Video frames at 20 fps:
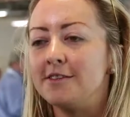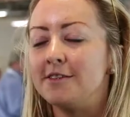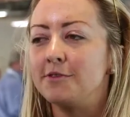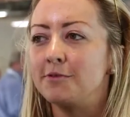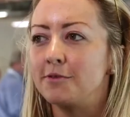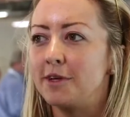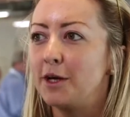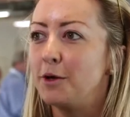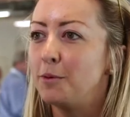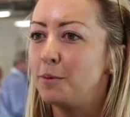It's
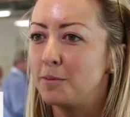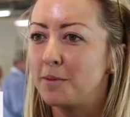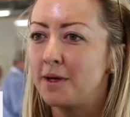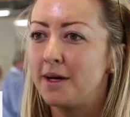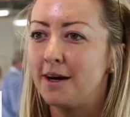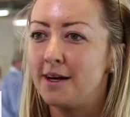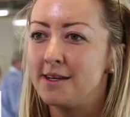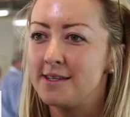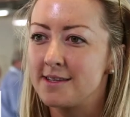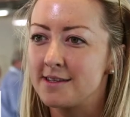really opened my
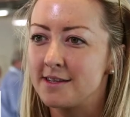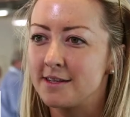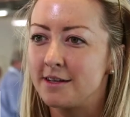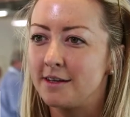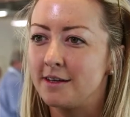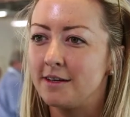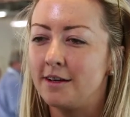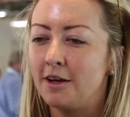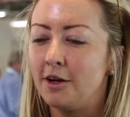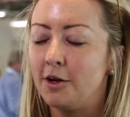eyes
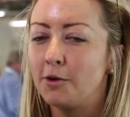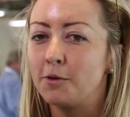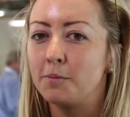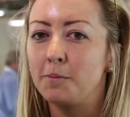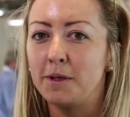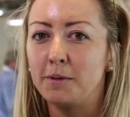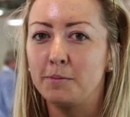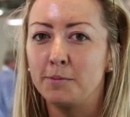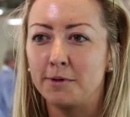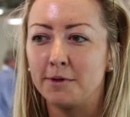to a lot of
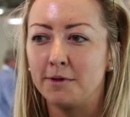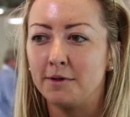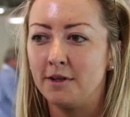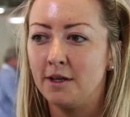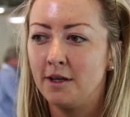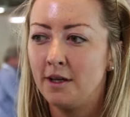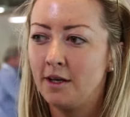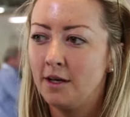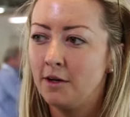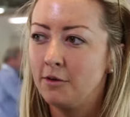people
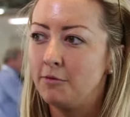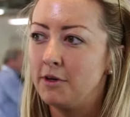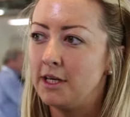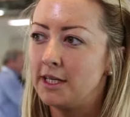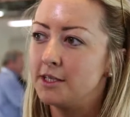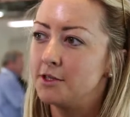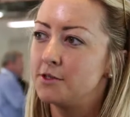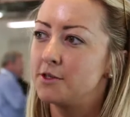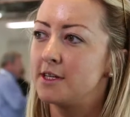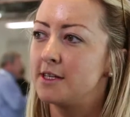really
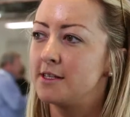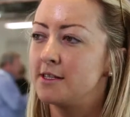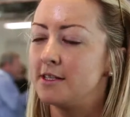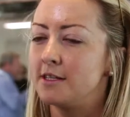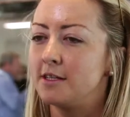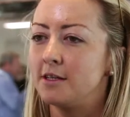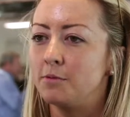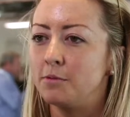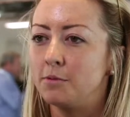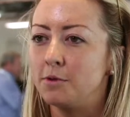interested
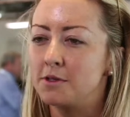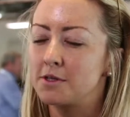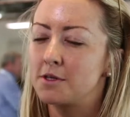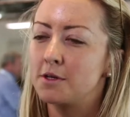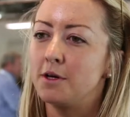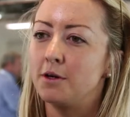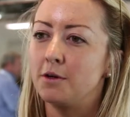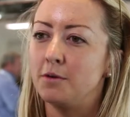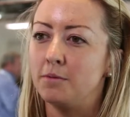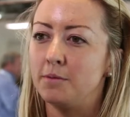in what's
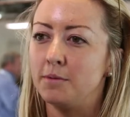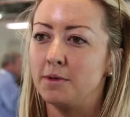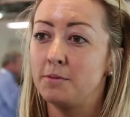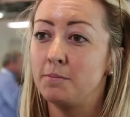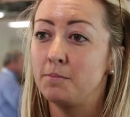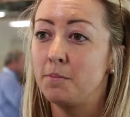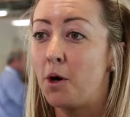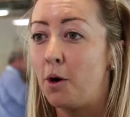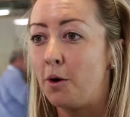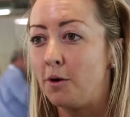going on
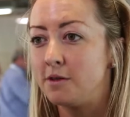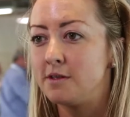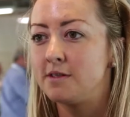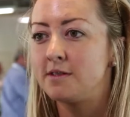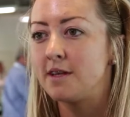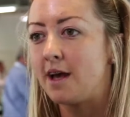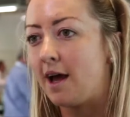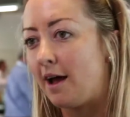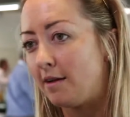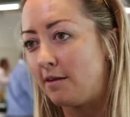with pods
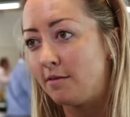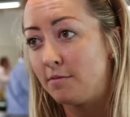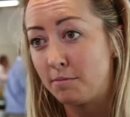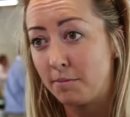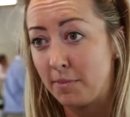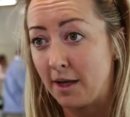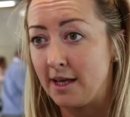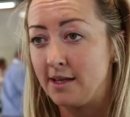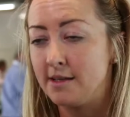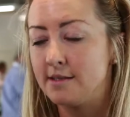and
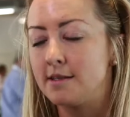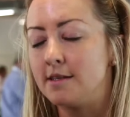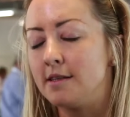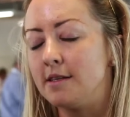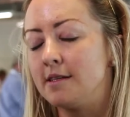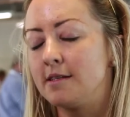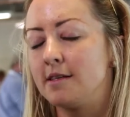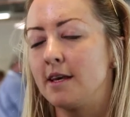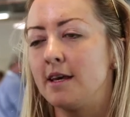planes in this